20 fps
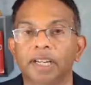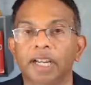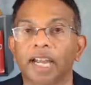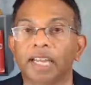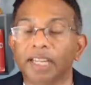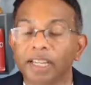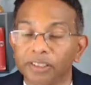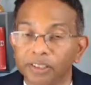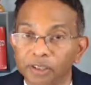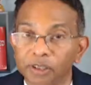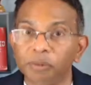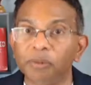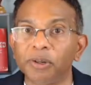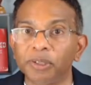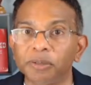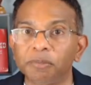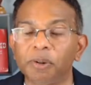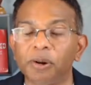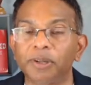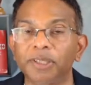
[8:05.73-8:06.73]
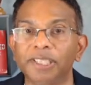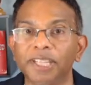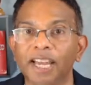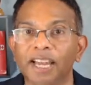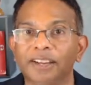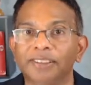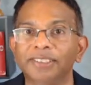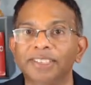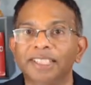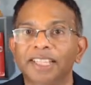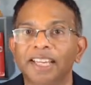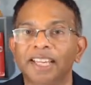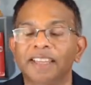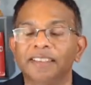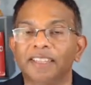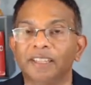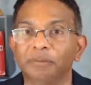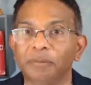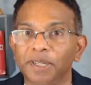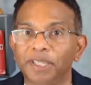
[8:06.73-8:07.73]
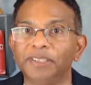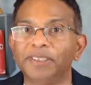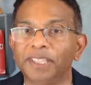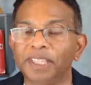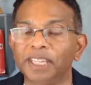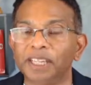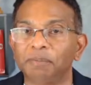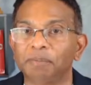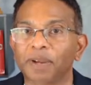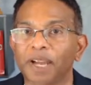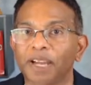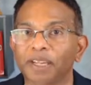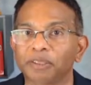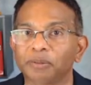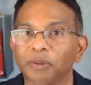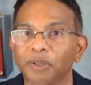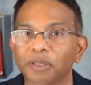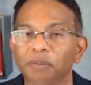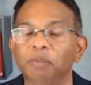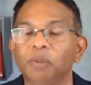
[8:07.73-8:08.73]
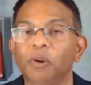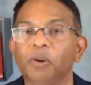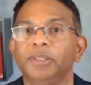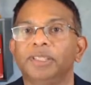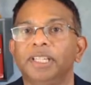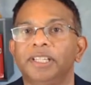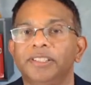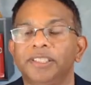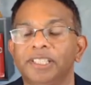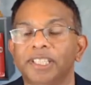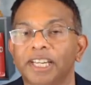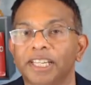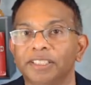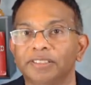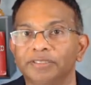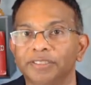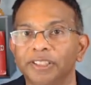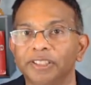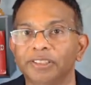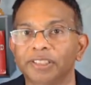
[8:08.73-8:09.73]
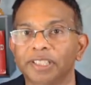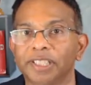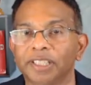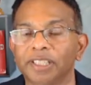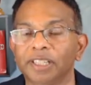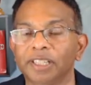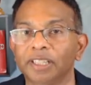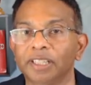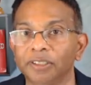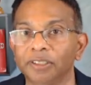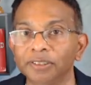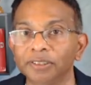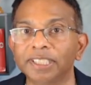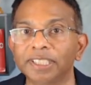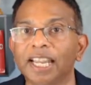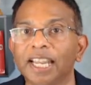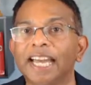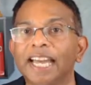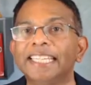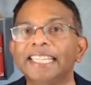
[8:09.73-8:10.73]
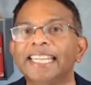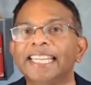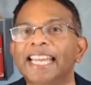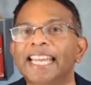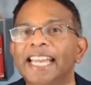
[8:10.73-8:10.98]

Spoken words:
I do want to point out that when you think about what a more digitized future looks like,